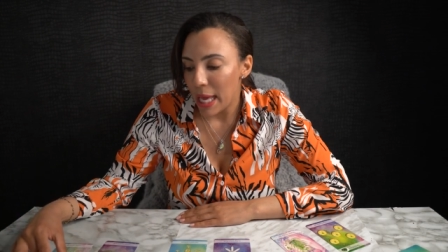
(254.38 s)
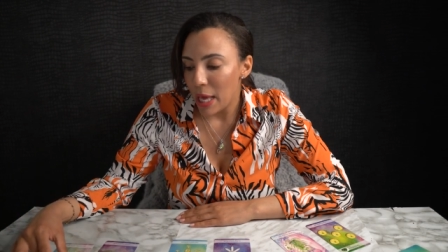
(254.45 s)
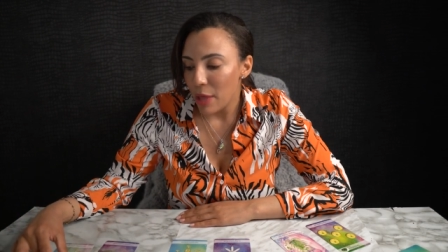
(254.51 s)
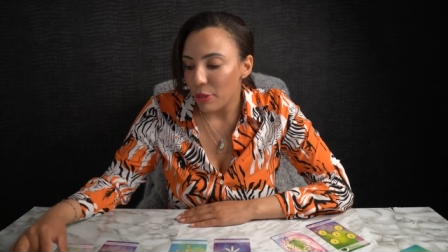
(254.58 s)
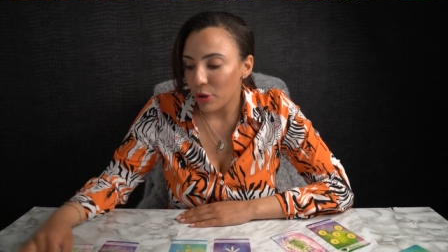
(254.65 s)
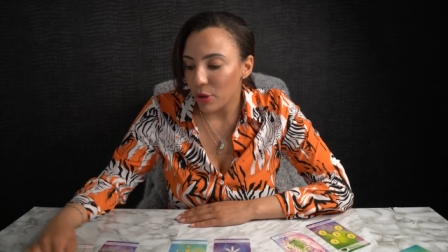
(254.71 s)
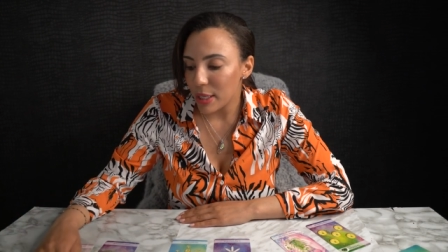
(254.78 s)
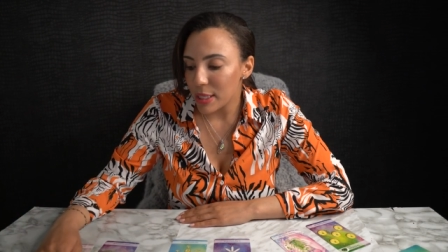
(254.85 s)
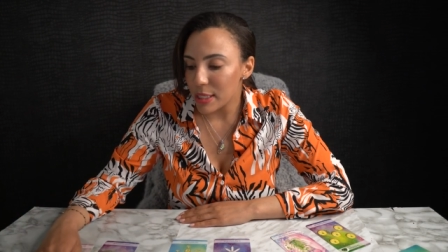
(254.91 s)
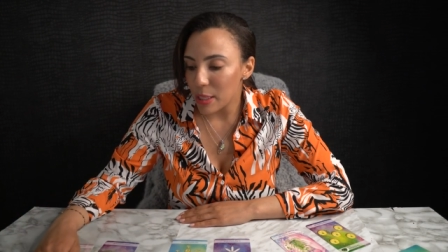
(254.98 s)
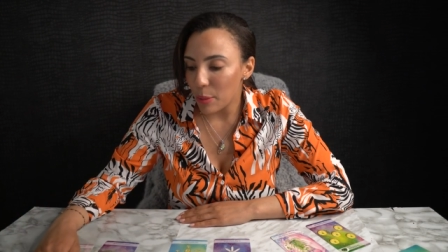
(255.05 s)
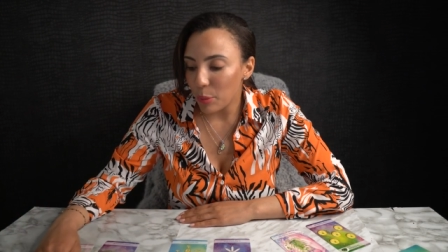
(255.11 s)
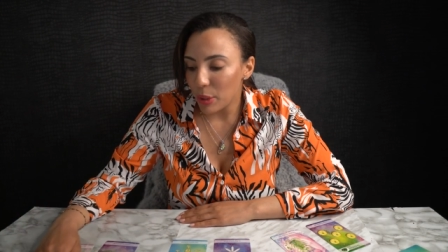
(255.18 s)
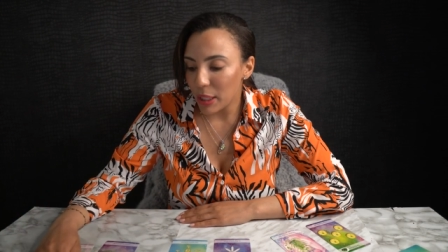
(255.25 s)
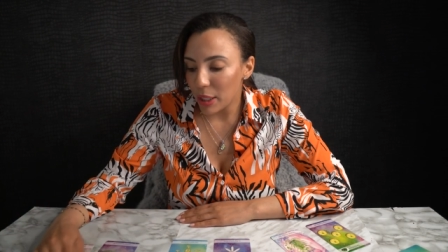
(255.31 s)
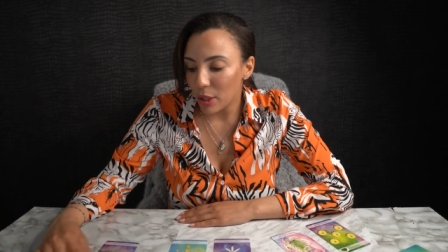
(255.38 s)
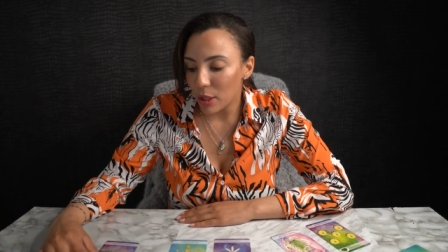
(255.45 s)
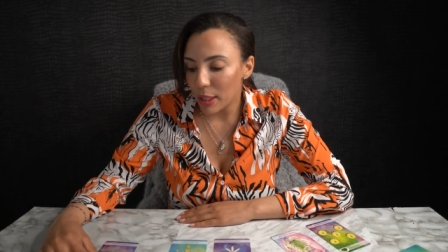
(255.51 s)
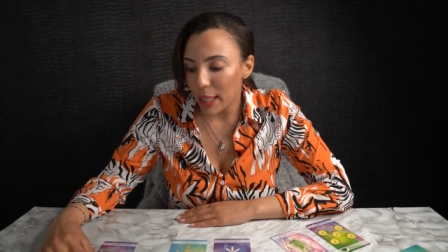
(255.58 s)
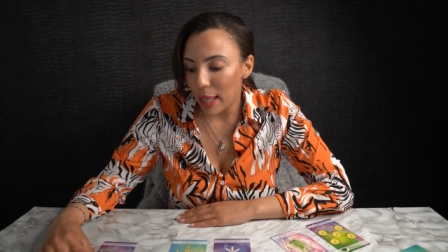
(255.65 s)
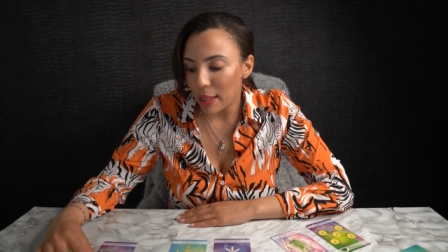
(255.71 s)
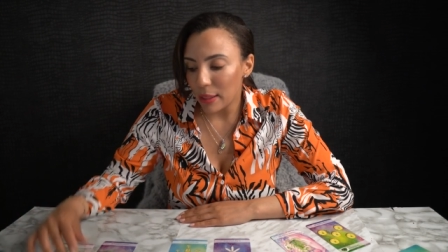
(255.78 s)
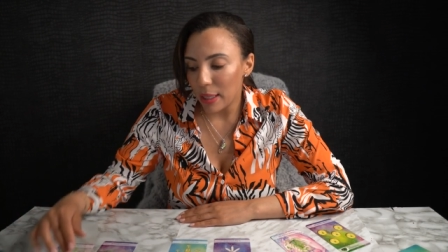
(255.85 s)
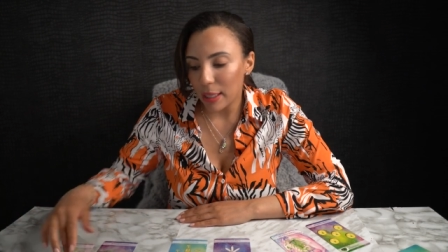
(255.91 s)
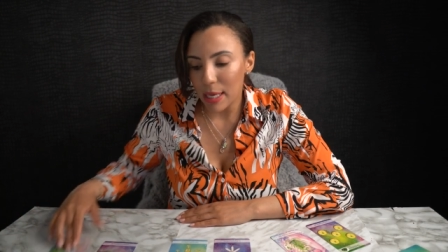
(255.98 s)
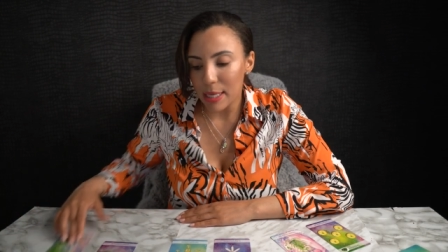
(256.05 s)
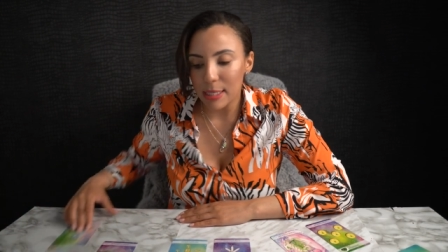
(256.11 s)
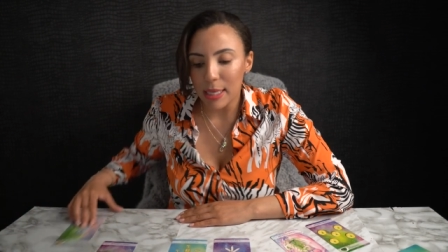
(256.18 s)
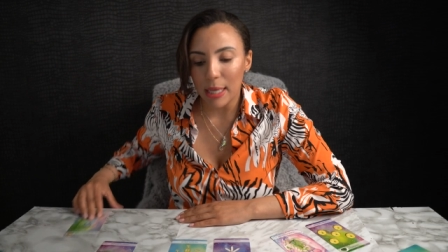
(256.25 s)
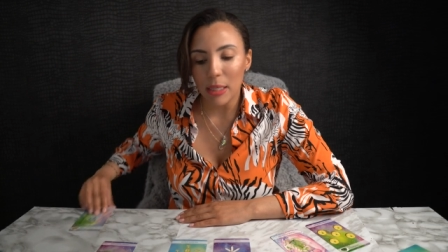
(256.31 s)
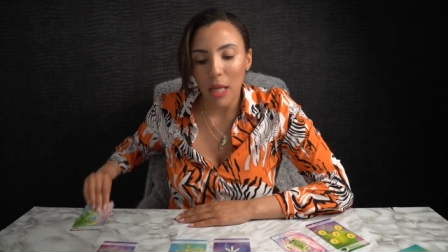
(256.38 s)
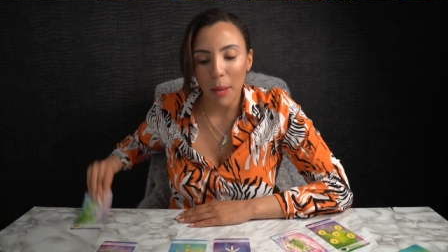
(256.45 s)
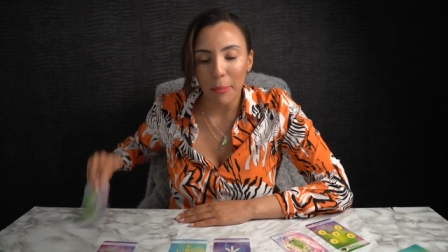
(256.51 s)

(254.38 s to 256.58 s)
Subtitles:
There is someone here, again, like I said,